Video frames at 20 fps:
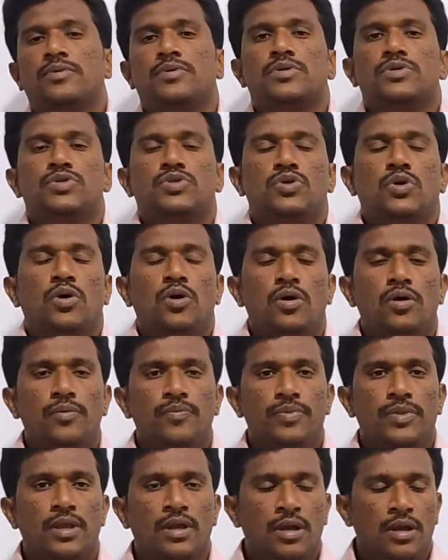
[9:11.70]

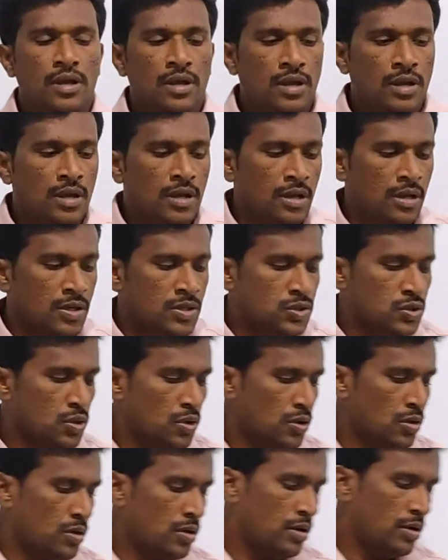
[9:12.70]
So
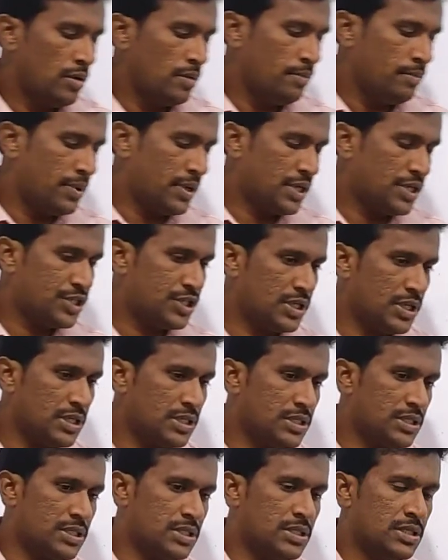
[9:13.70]

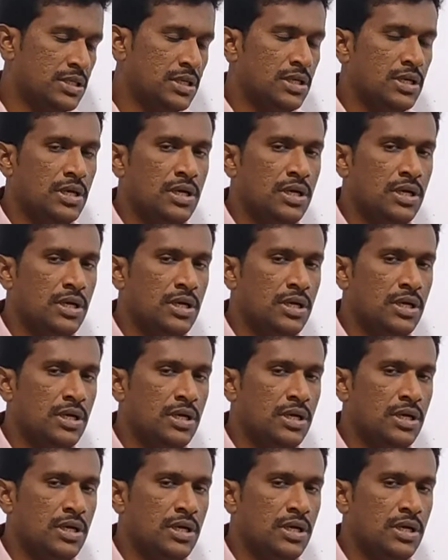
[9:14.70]
brushes